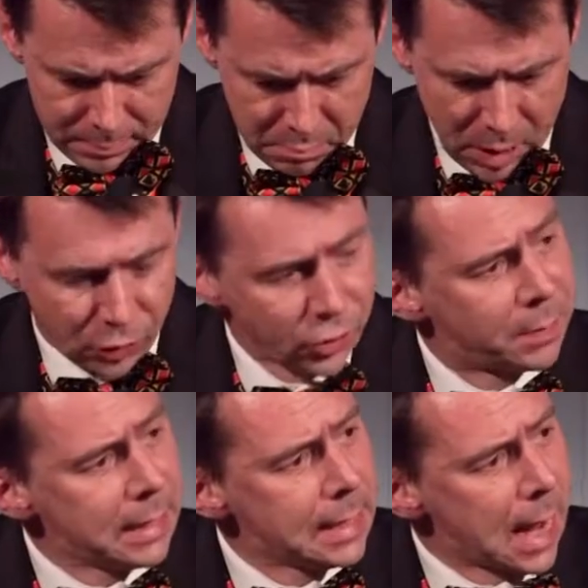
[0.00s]
much has
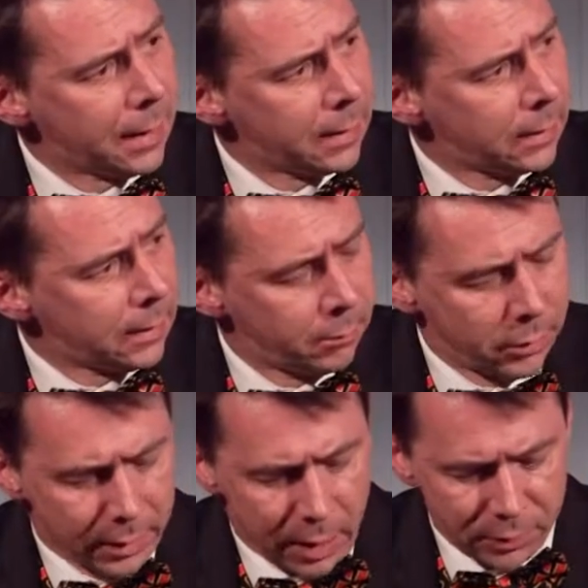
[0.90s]
been done,
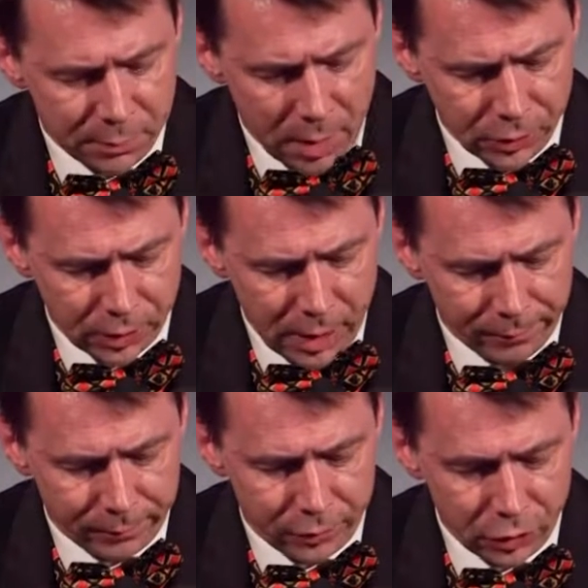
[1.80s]
but there is much
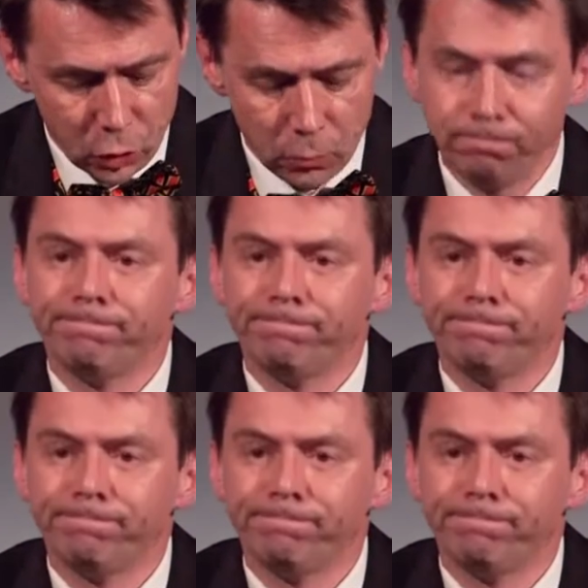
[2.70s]
left to do.